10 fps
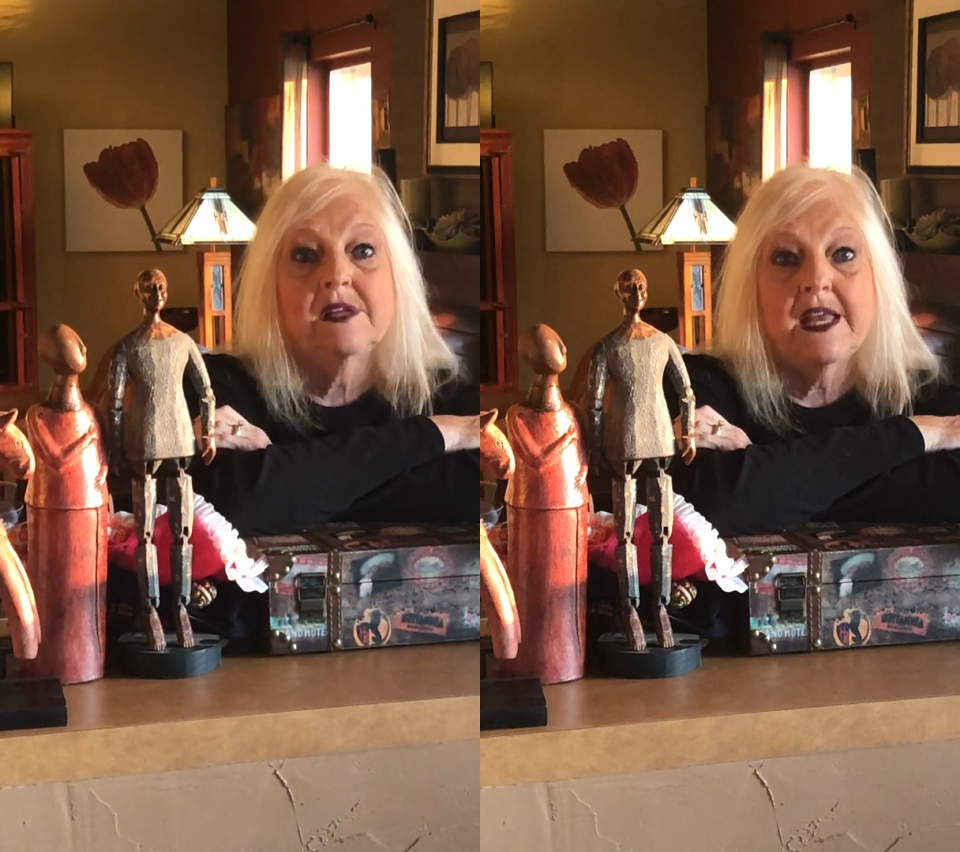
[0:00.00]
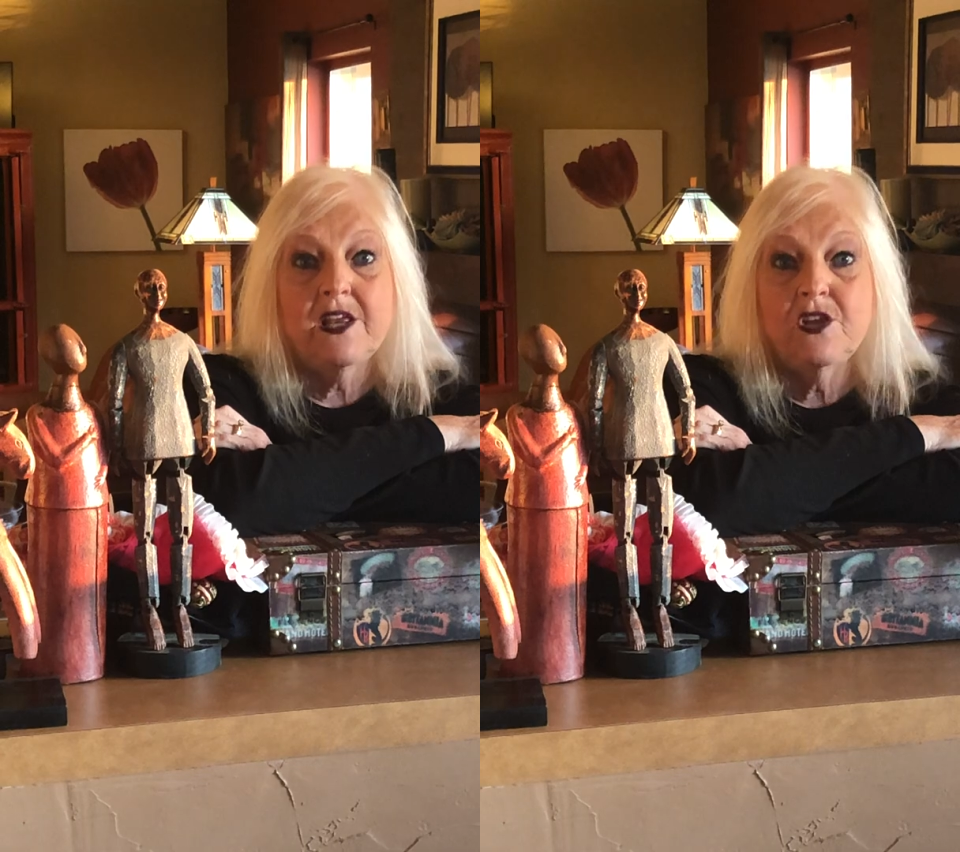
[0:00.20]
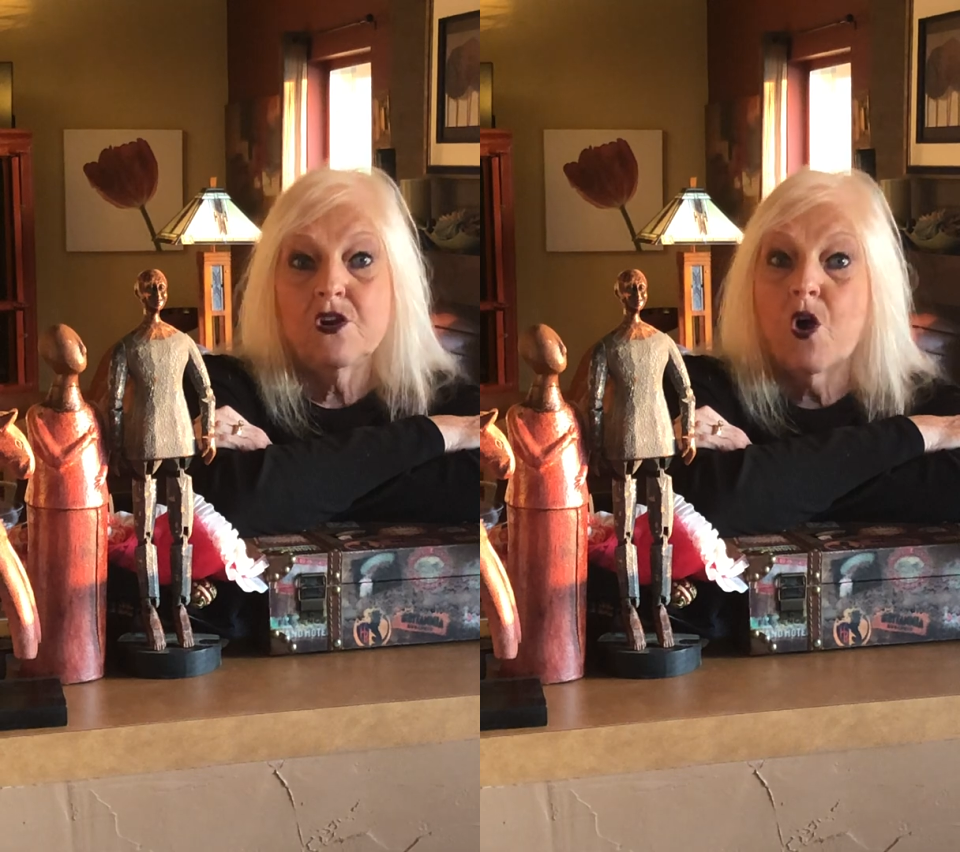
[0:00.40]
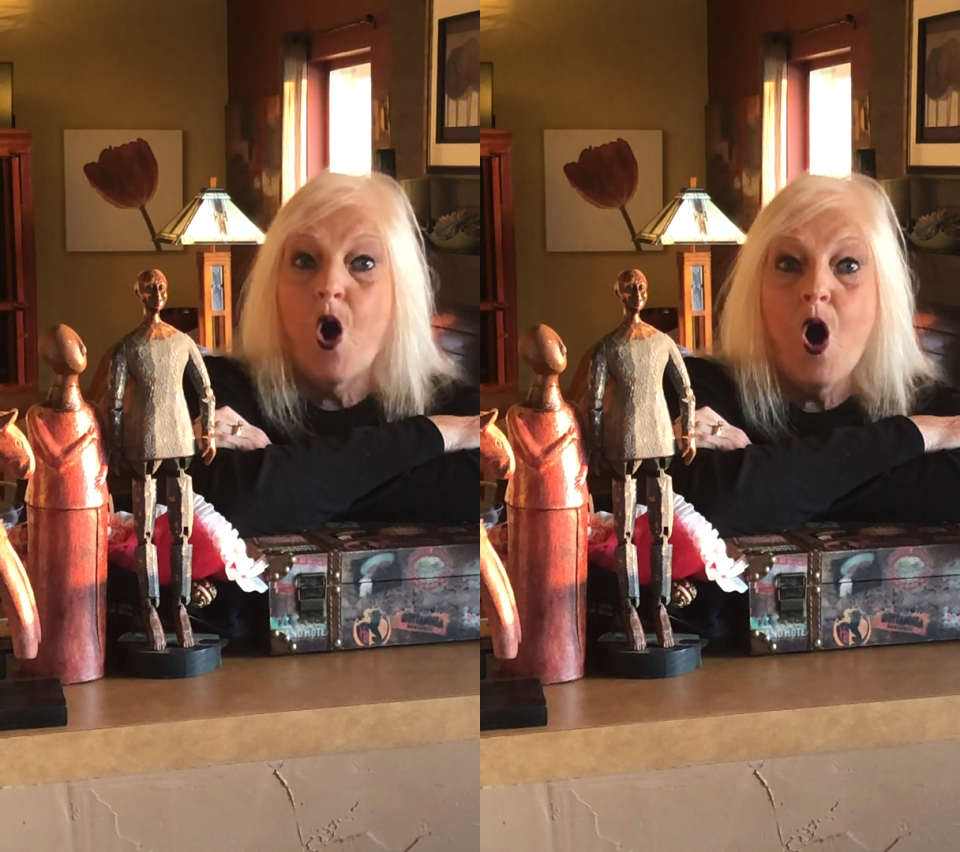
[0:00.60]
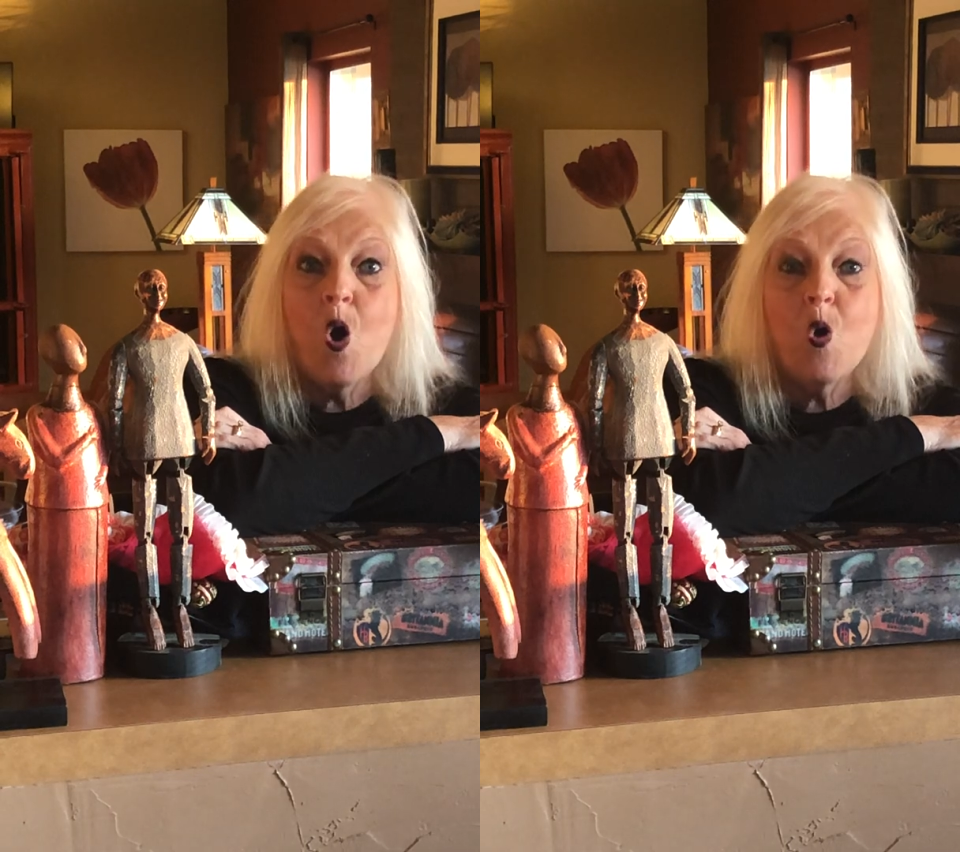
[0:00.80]
in your
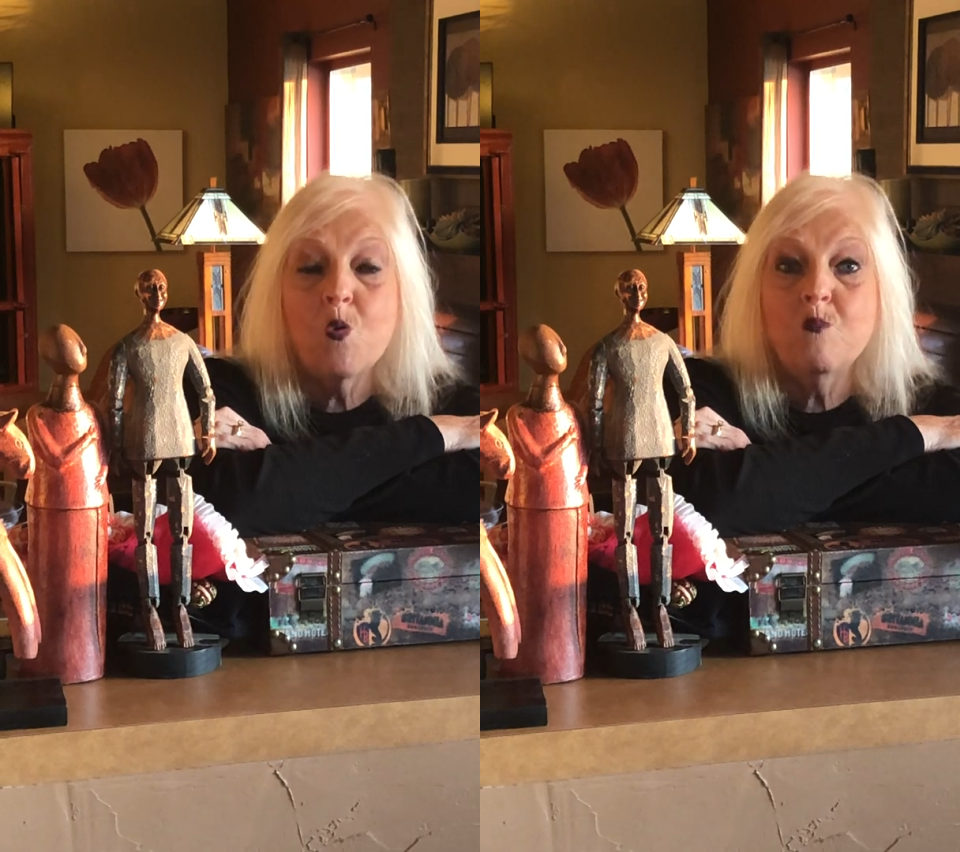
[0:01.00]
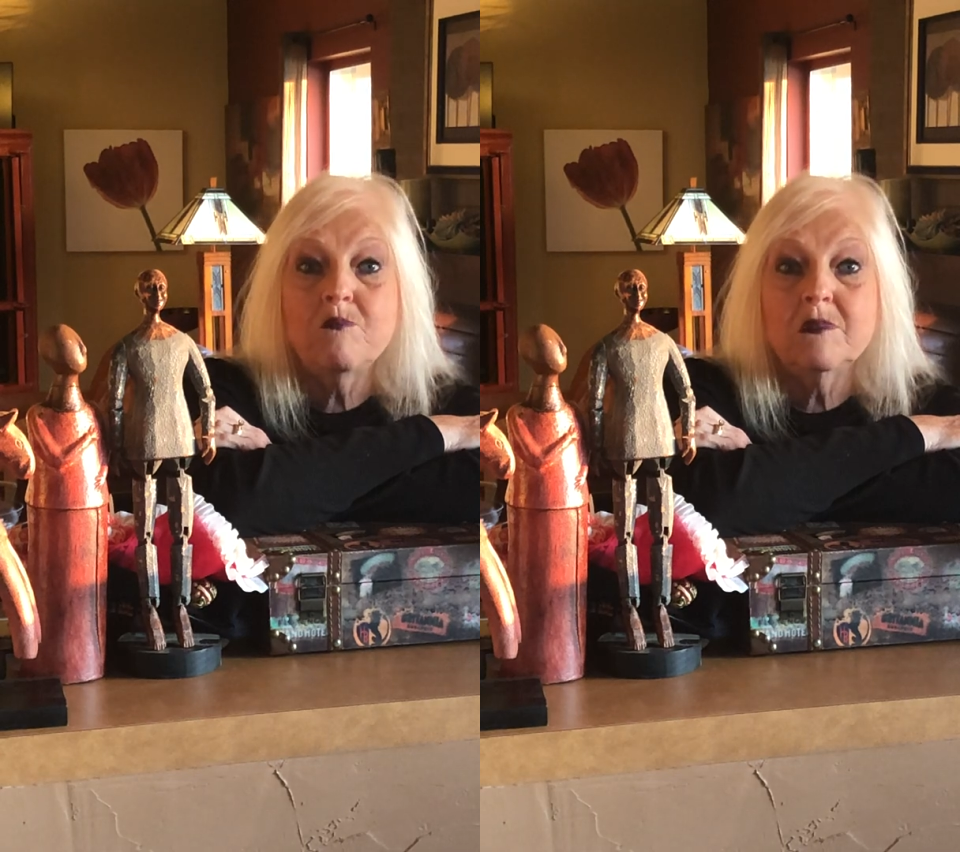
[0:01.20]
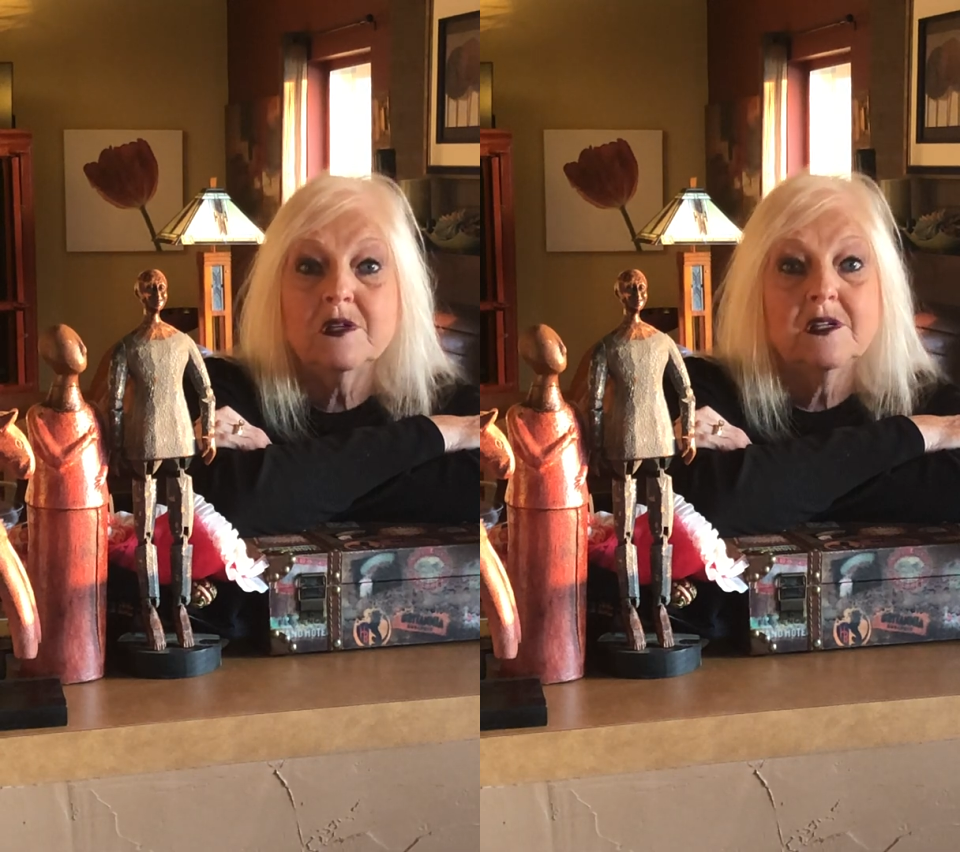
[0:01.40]
home,